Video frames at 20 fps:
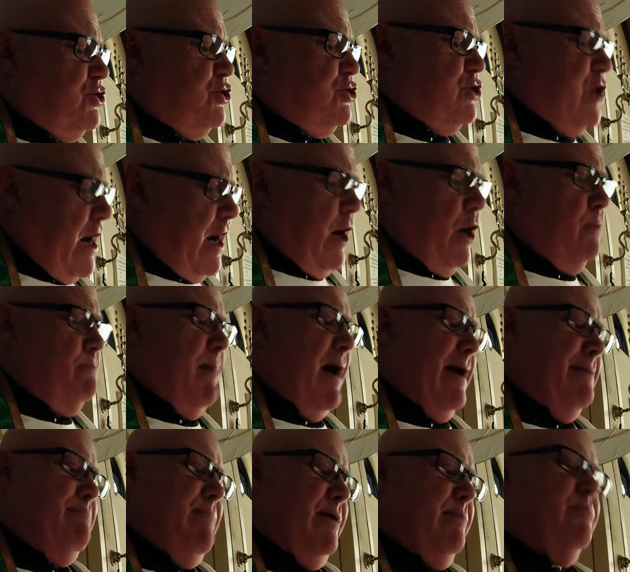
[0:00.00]
chaired
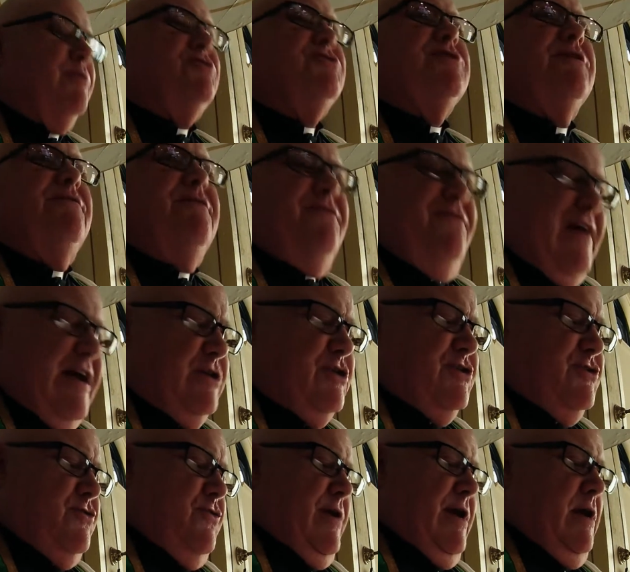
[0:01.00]
by members of the
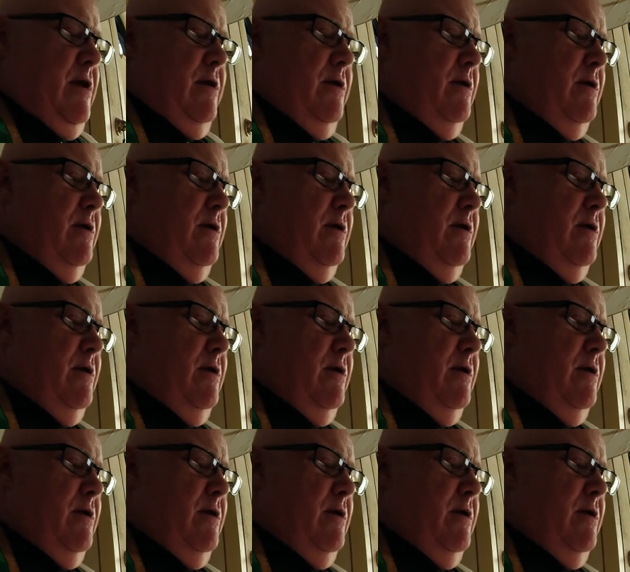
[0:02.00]
vestry.